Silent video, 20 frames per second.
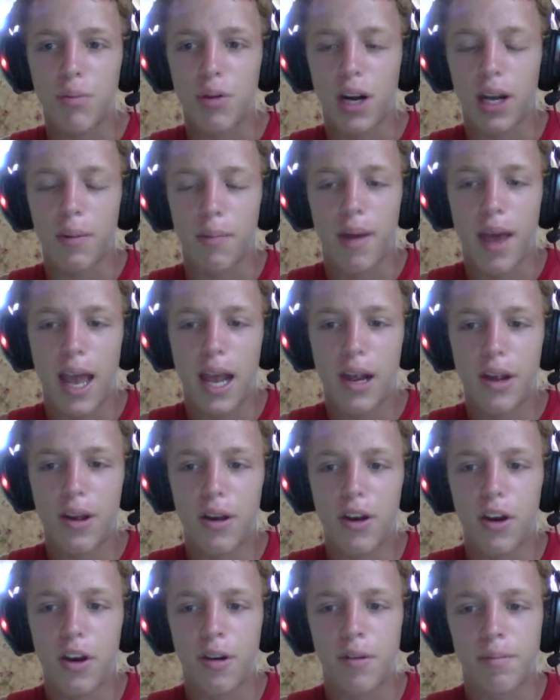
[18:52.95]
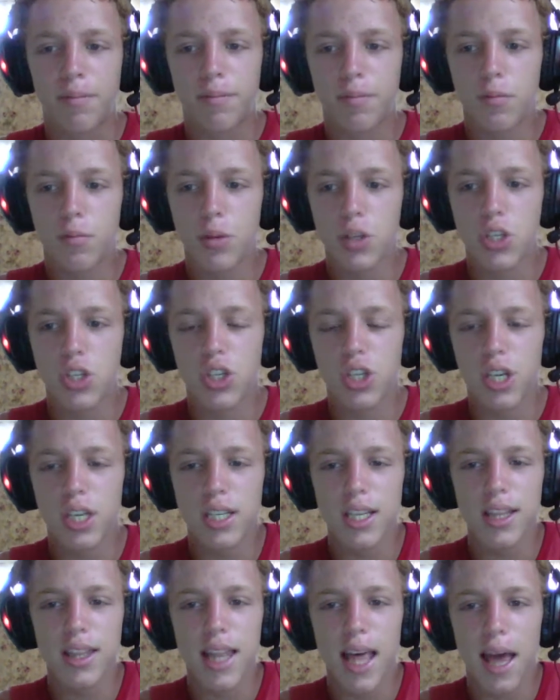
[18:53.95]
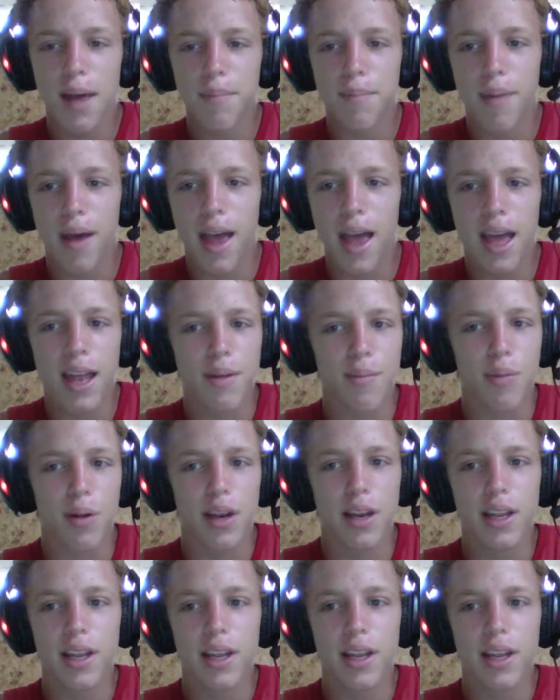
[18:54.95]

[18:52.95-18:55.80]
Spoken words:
running back, which isn't that bad, but